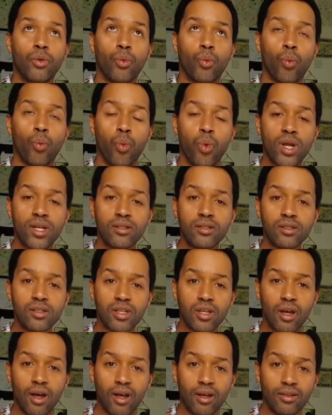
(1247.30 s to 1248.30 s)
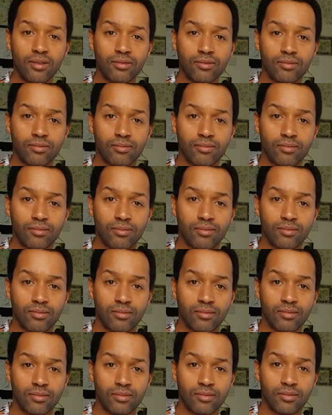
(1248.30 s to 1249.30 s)
Winter
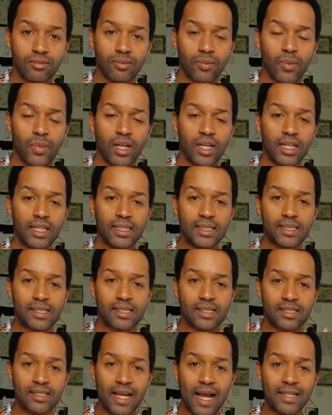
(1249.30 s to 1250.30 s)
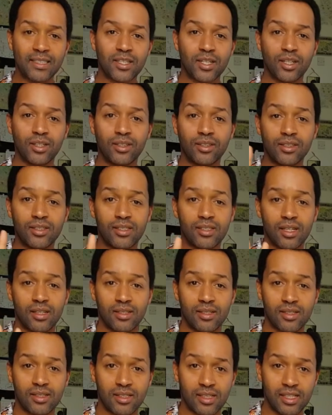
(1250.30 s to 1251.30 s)
is Saturn's
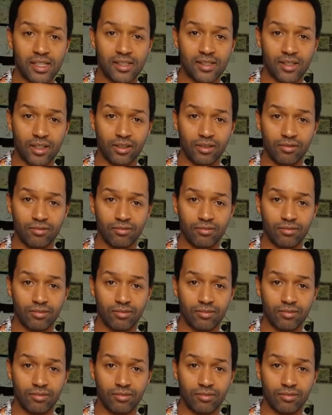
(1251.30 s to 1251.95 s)
season,